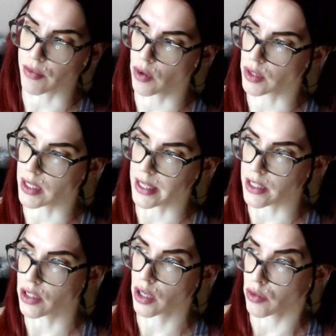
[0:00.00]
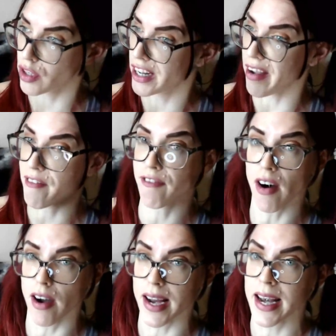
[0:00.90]
If not, that is totally
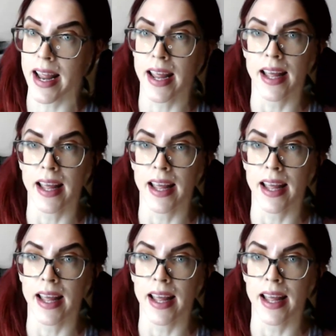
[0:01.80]
fine.